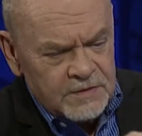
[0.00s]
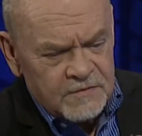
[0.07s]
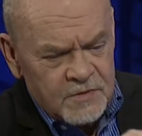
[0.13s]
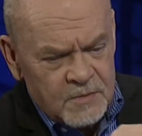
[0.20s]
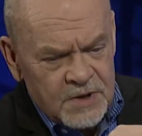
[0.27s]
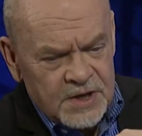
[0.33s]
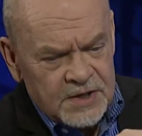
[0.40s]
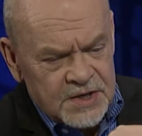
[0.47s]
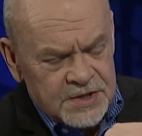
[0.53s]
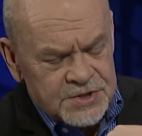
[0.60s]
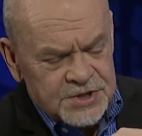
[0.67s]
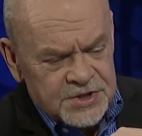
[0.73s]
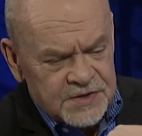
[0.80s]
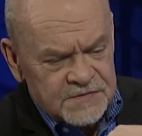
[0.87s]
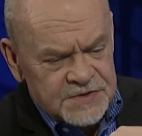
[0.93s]
of the big
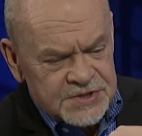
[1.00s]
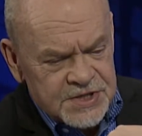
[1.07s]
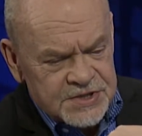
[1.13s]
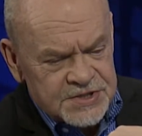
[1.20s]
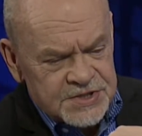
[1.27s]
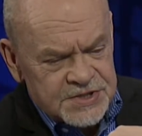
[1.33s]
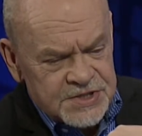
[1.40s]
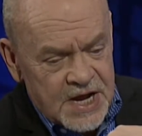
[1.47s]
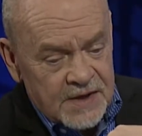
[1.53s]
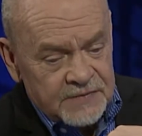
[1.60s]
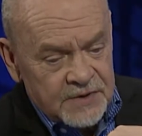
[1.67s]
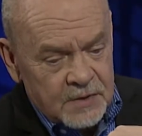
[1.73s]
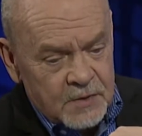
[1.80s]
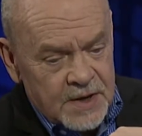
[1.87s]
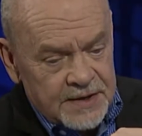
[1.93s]
initiatives that's out
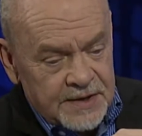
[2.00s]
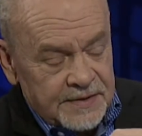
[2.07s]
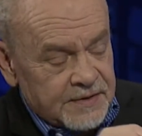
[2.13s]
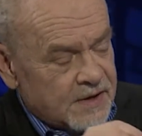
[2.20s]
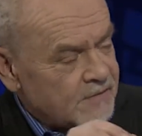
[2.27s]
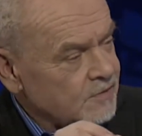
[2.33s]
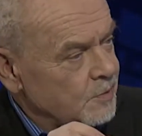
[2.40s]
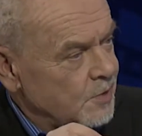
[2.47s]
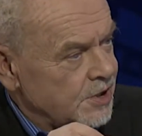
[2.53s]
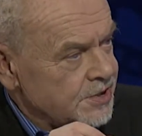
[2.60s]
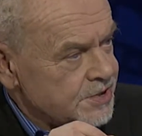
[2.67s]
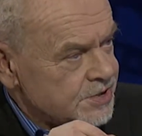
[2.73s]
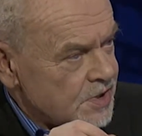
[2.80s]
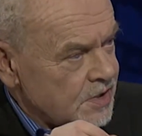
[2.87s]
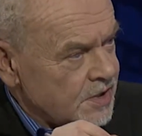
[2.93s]
there right now that
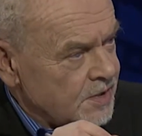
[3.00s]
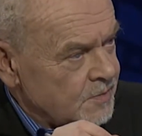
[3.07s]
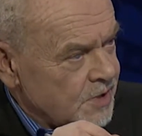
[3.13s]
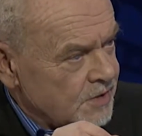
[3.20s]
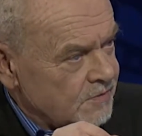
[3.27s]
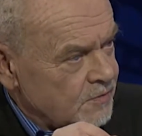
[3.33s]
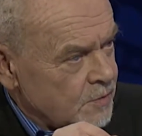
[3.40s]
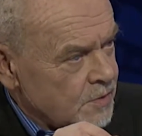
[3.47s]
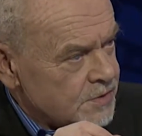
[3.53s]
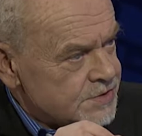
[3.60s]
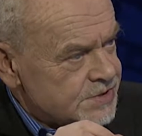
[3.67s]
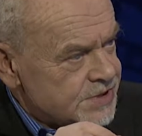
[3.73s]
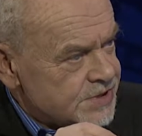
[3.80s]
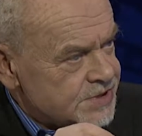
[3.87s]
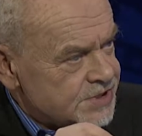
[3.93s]
everybody's talking about, of
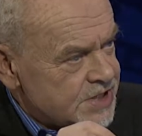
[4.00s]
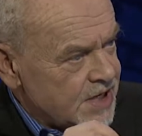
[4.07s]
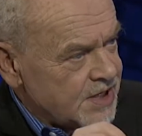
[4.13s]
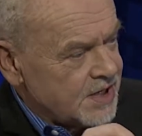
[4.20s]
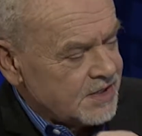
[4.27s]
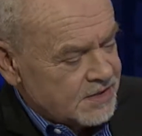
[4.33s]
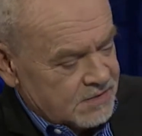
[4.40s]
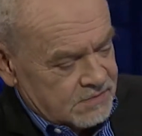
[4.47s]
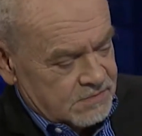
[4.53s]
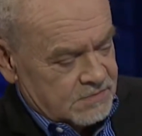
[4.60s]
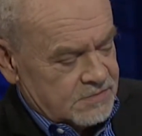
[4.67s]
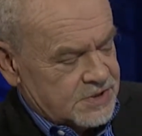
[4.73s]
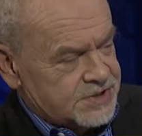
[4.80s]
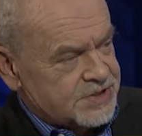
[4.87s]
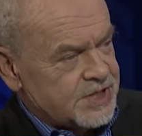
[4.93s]
course, is taking
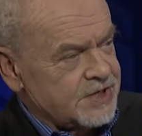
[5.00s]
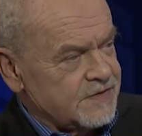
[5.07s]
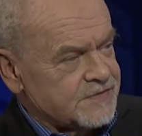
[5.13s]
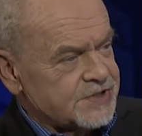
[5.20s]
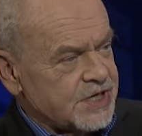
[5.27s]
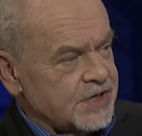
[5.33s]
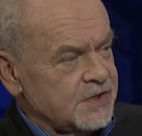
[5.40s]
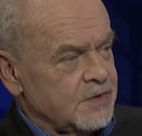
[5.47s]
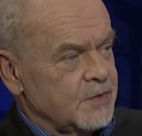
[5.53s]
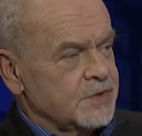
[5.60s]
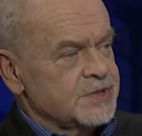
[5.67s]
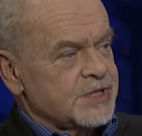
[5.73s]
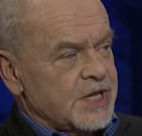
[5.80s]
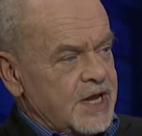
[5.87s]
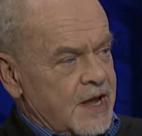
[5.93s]
the city of St.
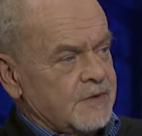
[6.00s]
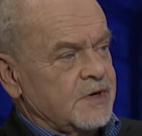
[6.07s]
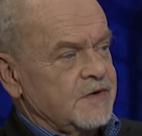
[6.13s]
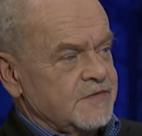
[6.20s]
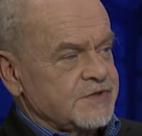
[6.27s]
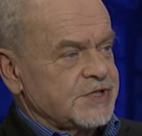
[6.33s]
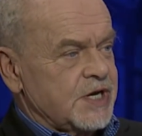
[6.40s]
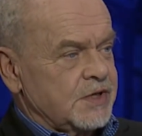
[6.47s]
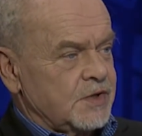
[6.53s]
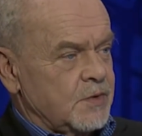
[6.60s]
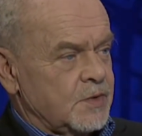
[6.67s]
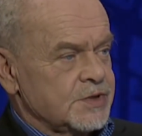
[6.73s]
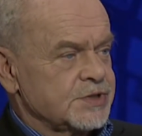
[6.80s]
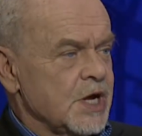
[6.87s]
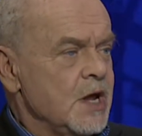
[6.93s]
Louis, the county of saint mm -hmm.
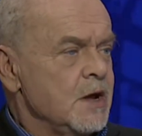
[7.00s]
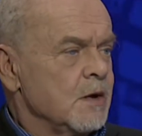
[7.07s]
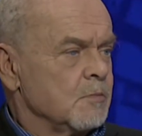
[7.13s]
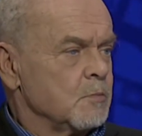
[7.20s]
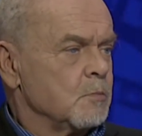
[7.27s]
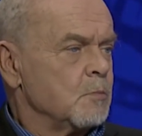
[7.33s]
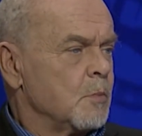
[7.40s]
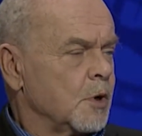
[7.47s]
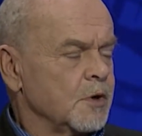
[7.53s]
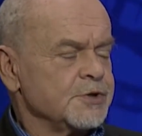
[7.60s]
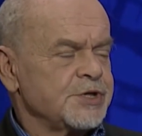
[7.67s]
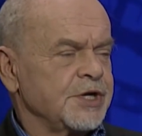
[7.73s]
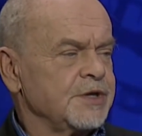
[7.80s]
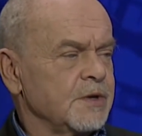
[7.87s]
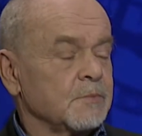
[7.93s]
Louis,
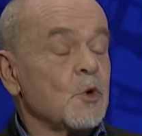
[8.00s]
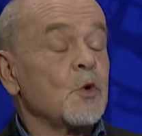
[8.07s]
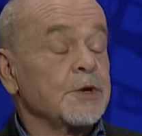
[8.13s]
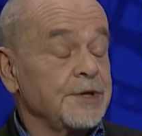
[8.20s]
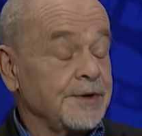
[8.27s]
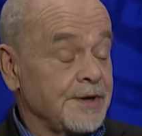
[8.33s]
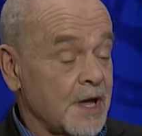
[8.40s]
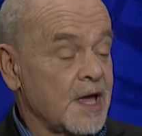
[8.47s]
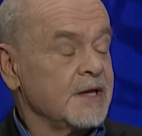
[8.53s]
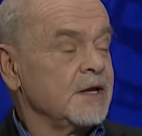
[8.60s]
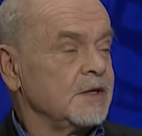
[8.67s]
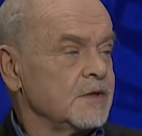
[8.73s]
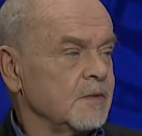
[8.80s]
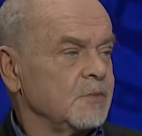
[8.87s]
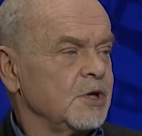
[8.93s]
merging them or
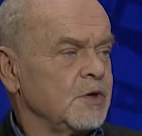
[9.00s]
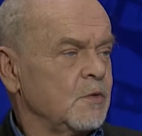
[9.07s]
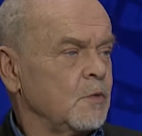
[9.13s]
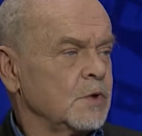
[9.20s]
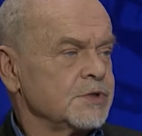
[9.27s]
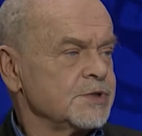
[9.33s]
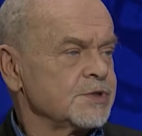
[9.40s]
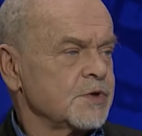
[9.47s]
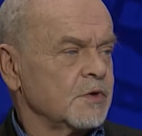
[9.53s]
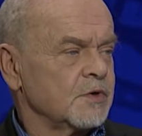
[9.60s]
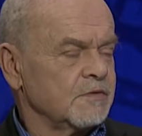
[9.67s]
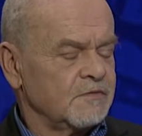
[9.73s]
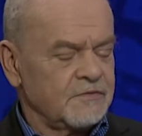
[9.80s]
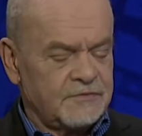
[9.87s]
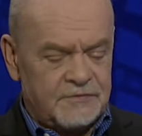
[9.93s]
uniting them into mm -hmm. one mm-hmm. sort
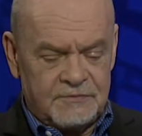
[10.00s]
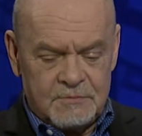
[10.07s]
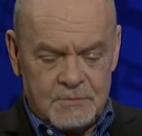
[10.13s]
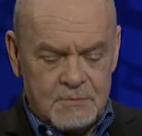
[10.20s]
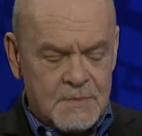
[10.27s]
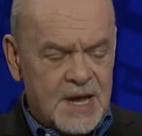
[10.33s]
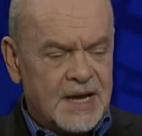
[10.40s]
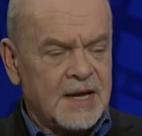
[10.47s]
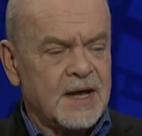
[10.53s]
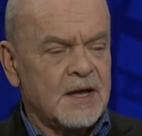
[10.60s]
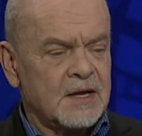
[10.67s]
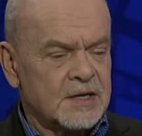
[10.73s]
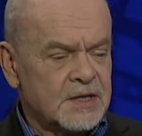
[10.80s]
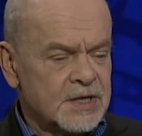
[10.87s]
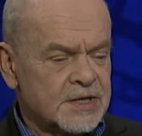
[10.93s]
of
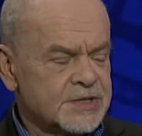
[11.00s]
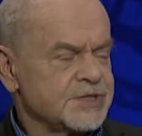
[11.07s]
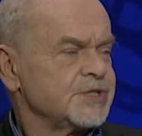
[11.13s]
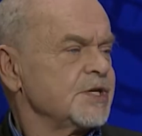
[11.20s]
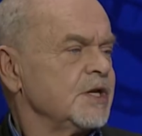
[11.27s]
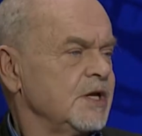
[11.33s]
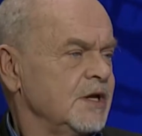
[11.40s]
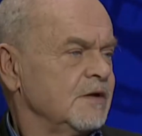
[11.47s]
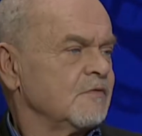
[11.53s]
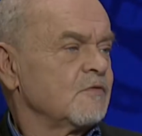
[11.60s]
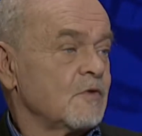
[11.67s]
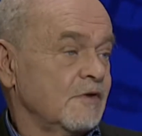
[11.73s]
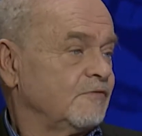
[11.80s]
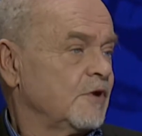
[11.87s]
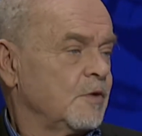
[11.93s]
mega city of
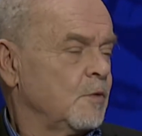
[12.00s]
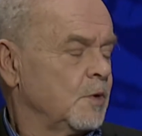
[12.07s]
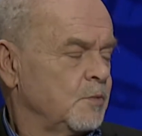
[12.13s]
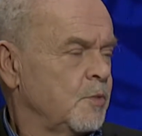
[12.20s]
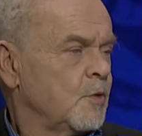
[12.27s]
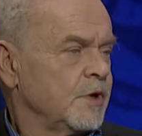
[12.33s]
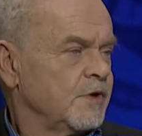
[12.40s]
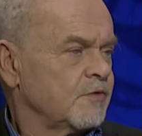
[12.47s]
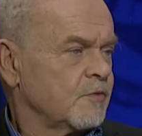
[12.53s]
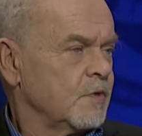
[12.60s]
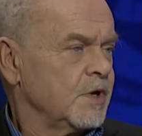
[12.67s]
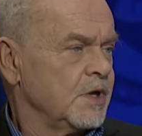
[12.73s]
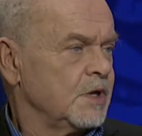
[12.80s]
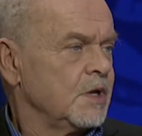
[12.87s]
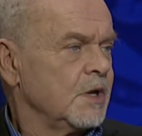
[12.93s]
mm-hmm. roughly mm-hmm. 1.3
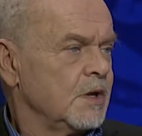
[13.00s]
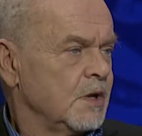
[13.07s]
right.